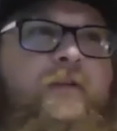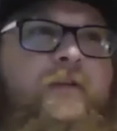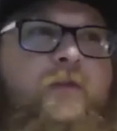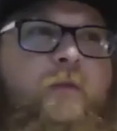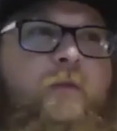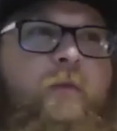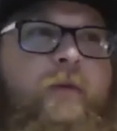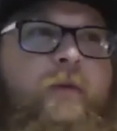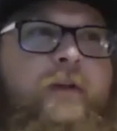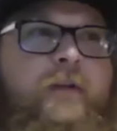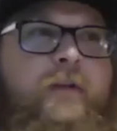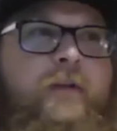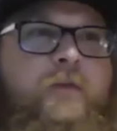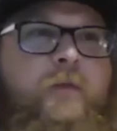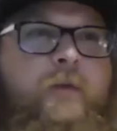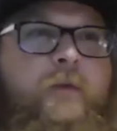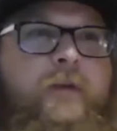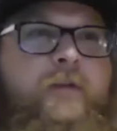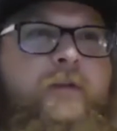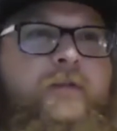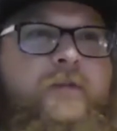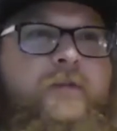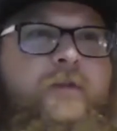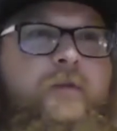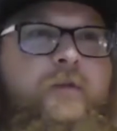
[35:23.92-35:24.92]
of
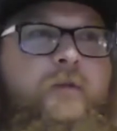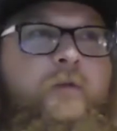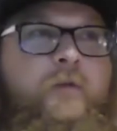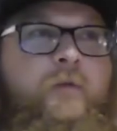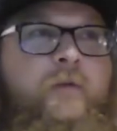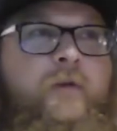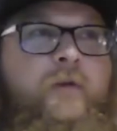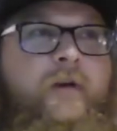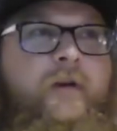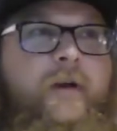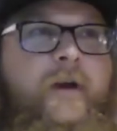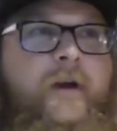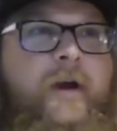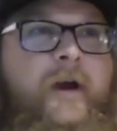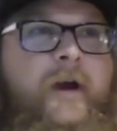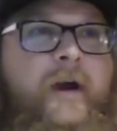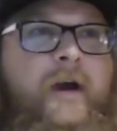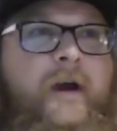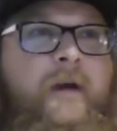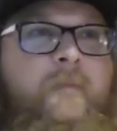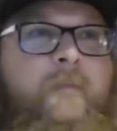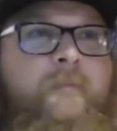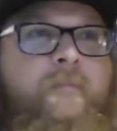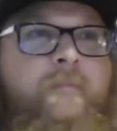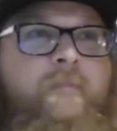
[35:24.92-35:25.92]
2022.
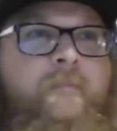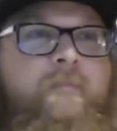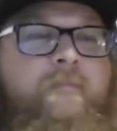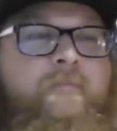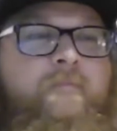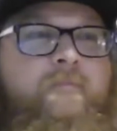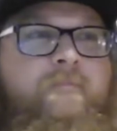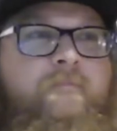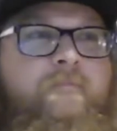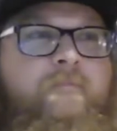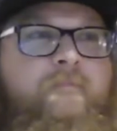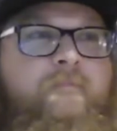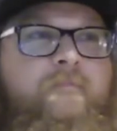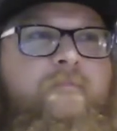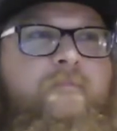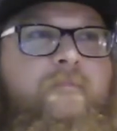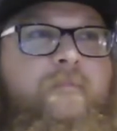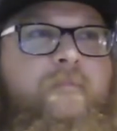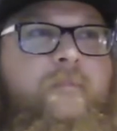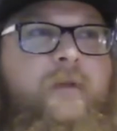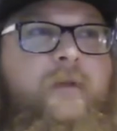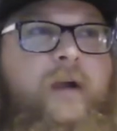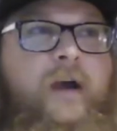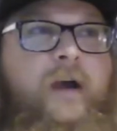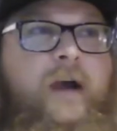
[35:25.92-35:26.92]

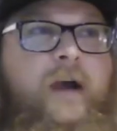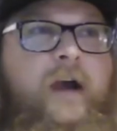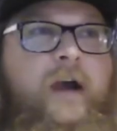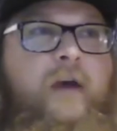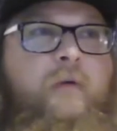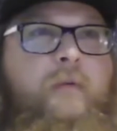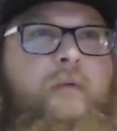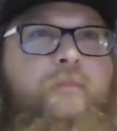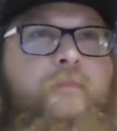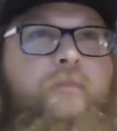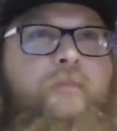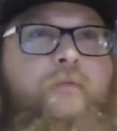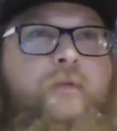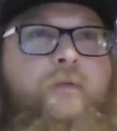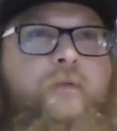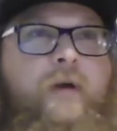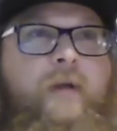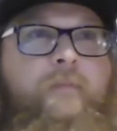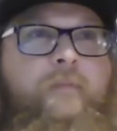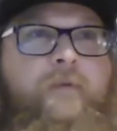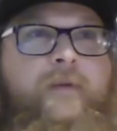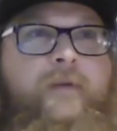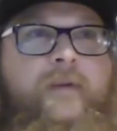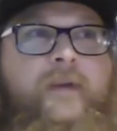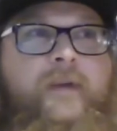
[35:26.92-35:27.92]
I would
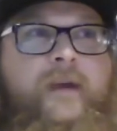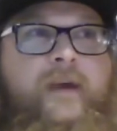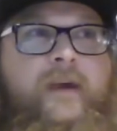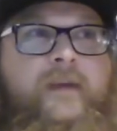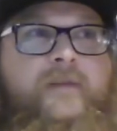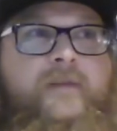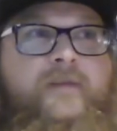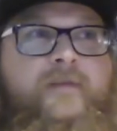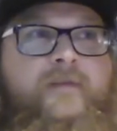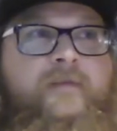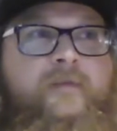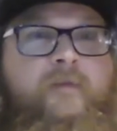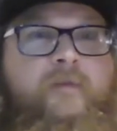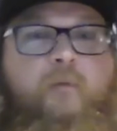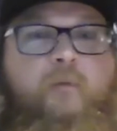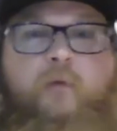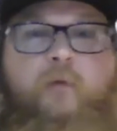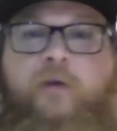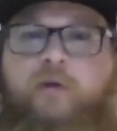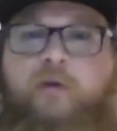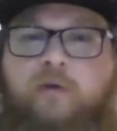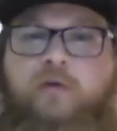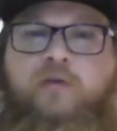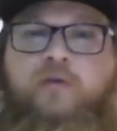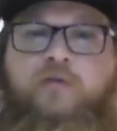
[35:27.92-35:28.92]
probably guess.
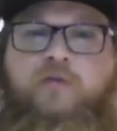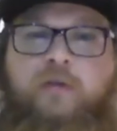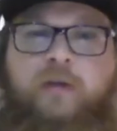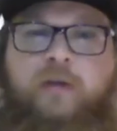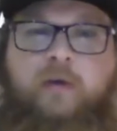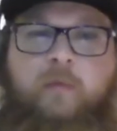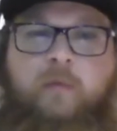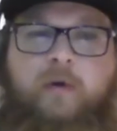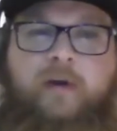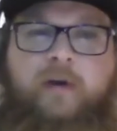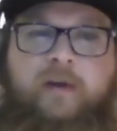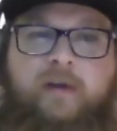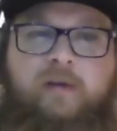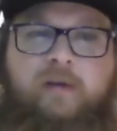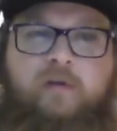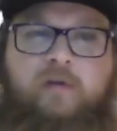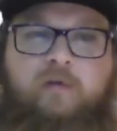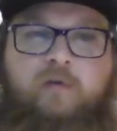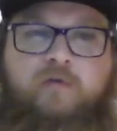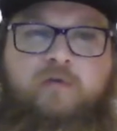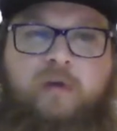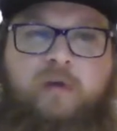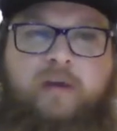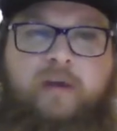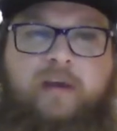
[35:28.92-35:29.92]
Well, you're drinking what?
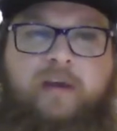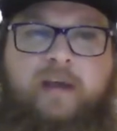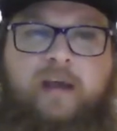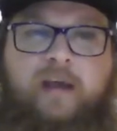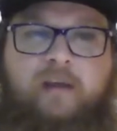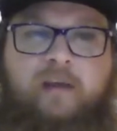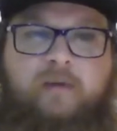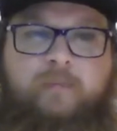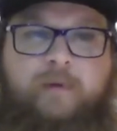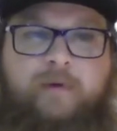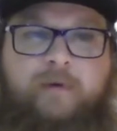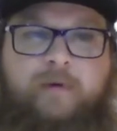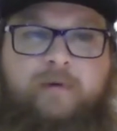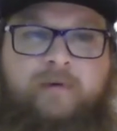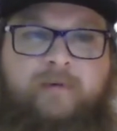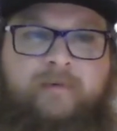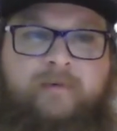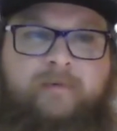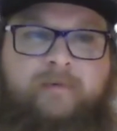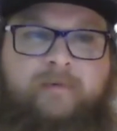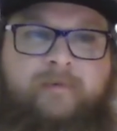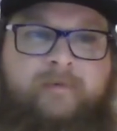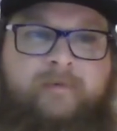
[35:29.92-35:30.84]
You drank a Keller beer.